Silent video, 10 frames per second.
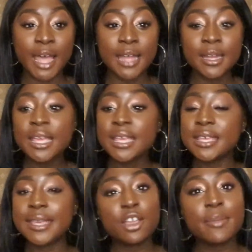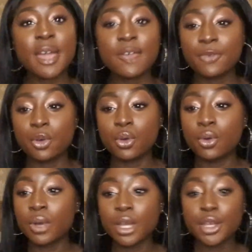And yeah, you may
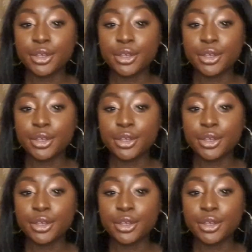fall,